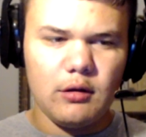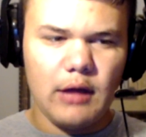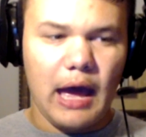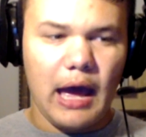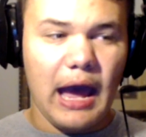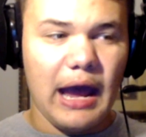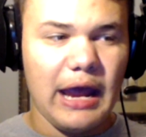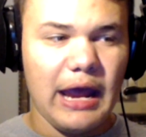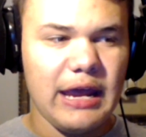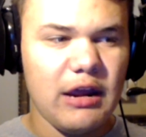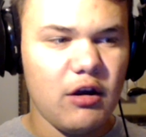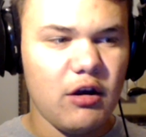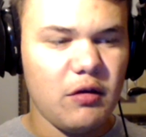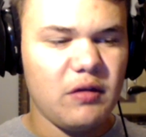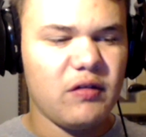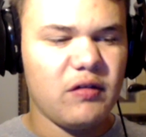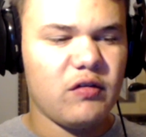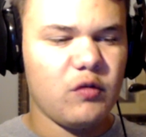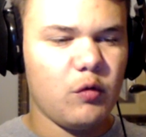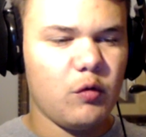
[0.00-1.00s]
I hear all
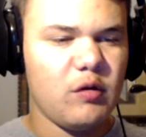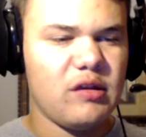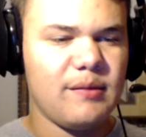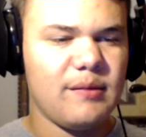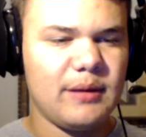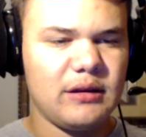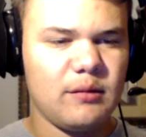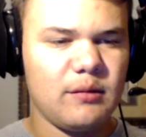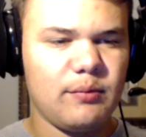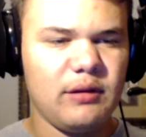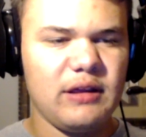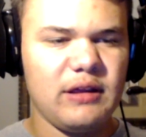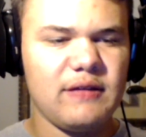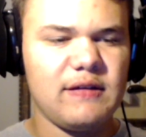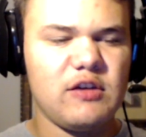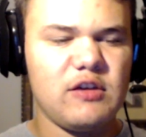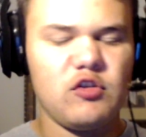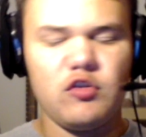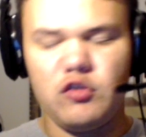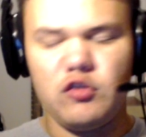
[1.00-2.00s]
these stories about their
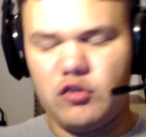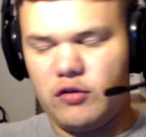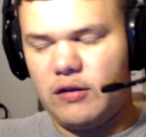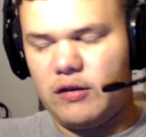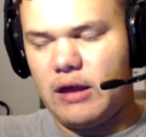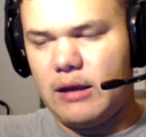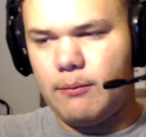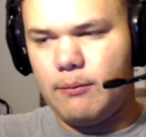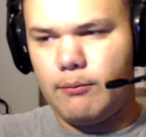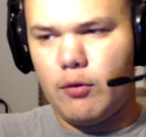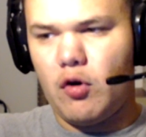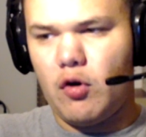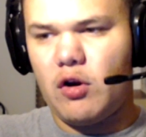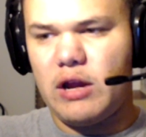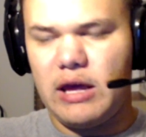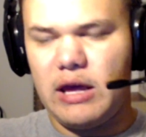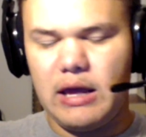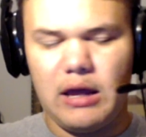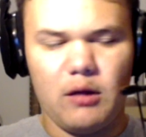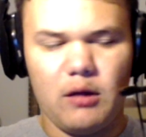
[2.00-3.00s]
PlayStation just like
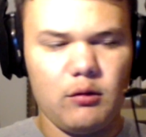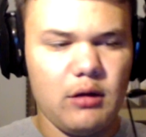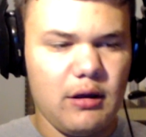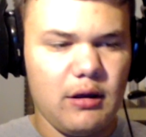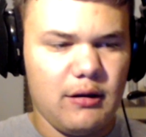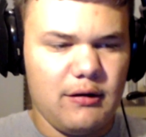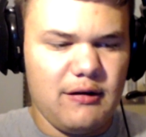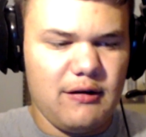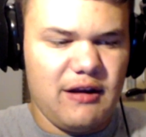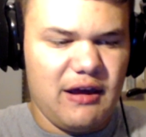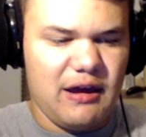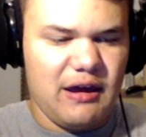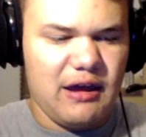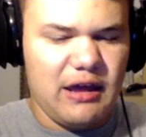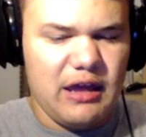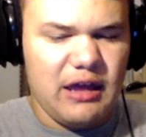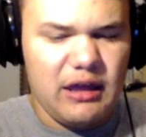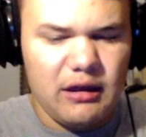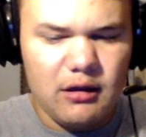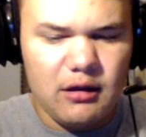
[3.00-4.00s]
burning out,
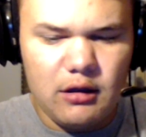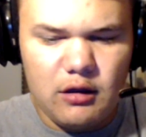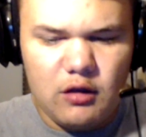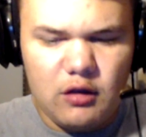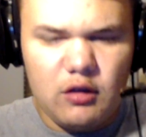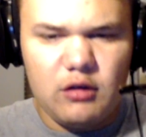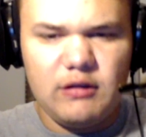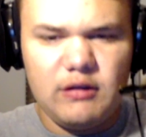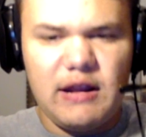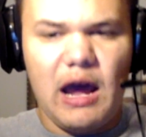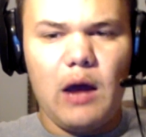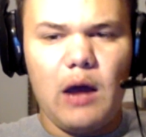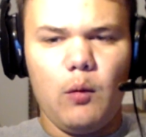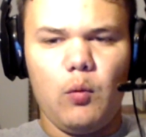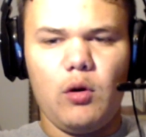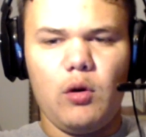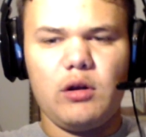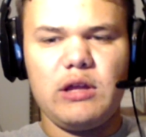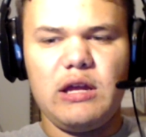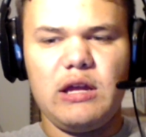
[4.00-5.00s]
dying, not
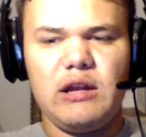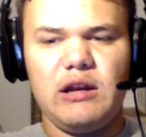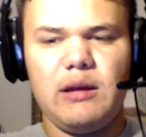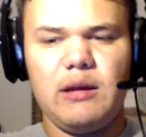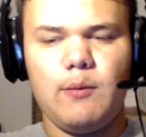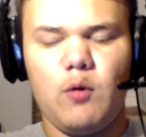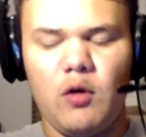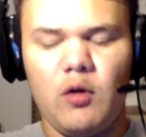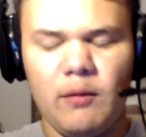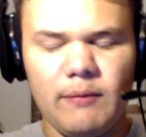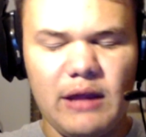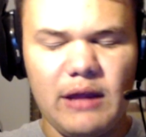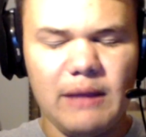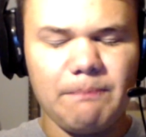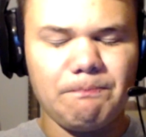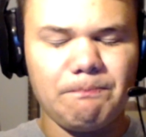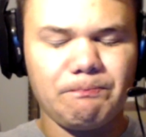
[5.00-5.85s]
working anymore. I'm like,